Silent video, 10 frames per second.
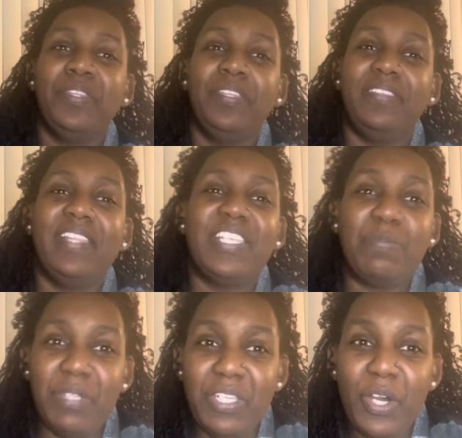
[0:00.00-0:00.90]
lets
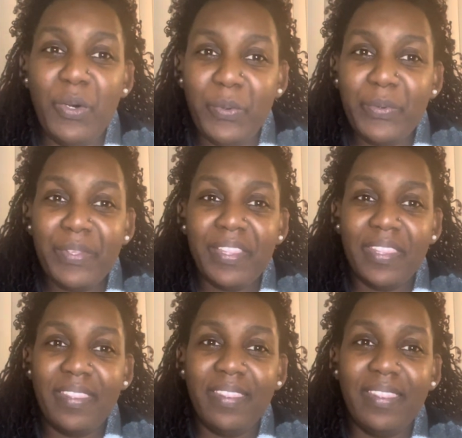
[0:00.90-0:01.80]
me know
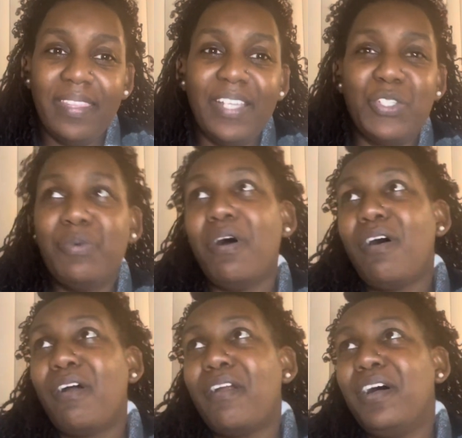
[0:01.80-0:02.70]
that you
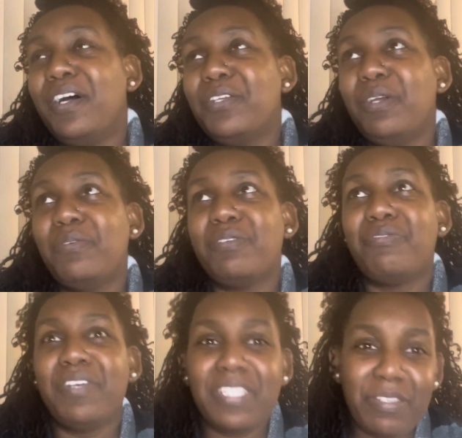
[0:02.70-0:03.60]
are,
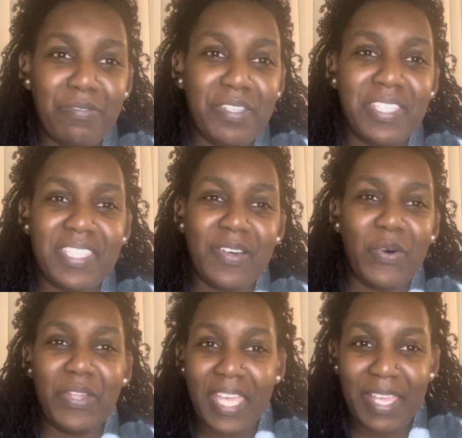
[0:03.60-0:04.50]
defensive and
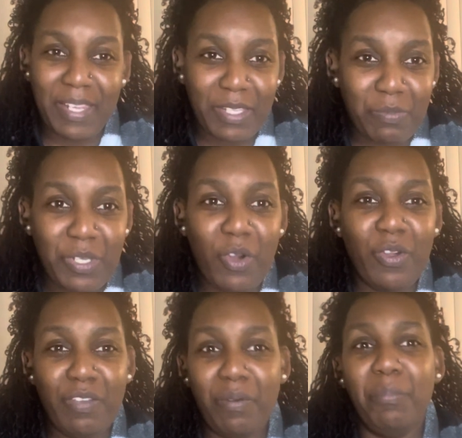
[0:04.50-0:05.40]
all that. Lets me
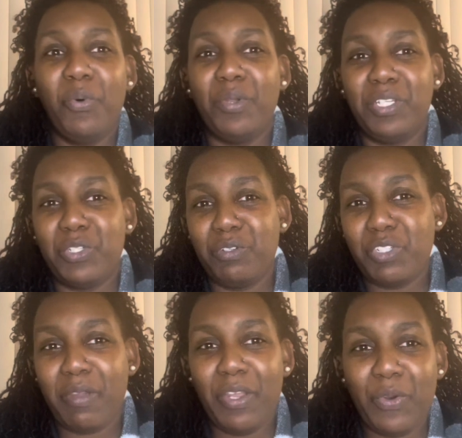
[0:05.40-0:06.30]
know even more that you're a
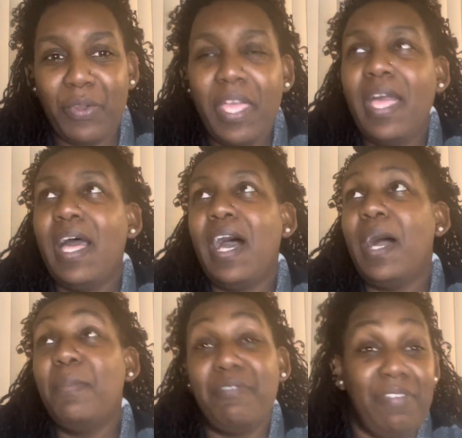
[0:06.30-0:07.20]
traitor.
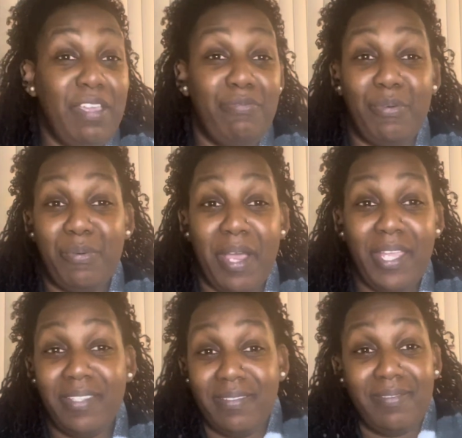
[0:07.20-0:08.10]
I'm a faithful,
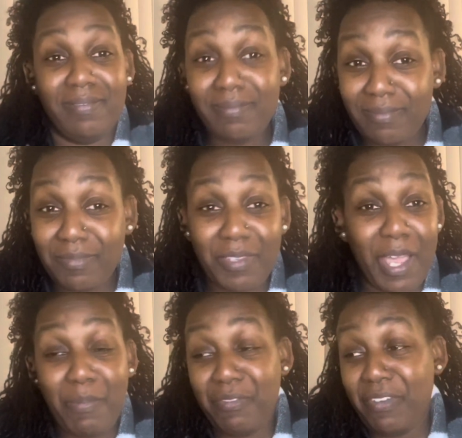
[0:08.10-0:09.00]
right?
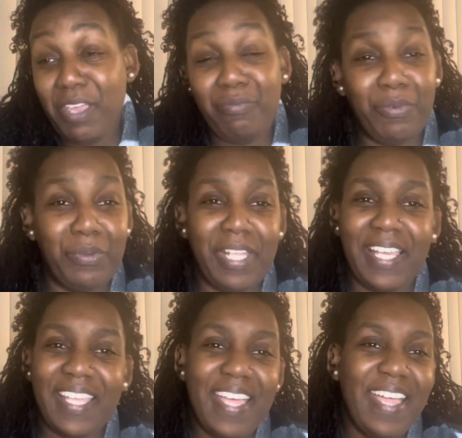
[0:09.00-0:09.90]
I'm a faithful.
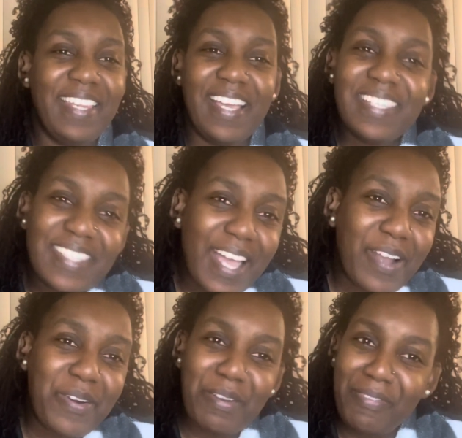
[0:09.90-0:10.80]
Like, that's
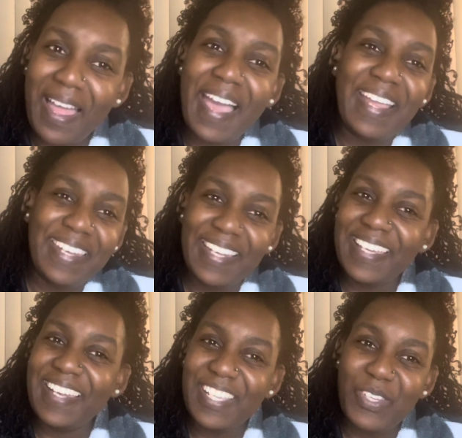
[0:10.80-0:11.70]
not going to fly,
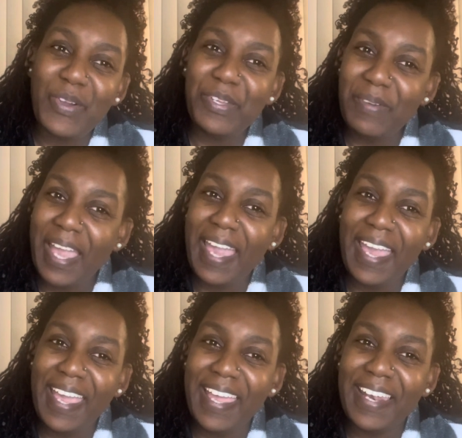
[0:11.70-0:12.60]
Dylan. That's all you
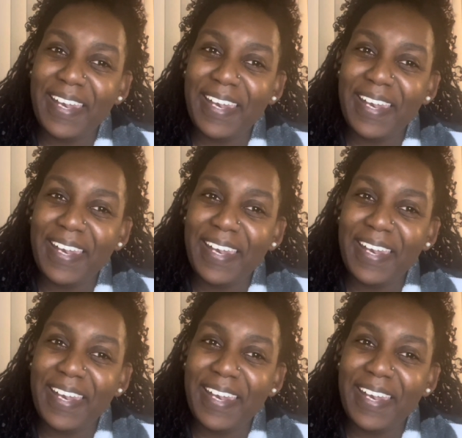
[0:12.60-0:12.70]
had?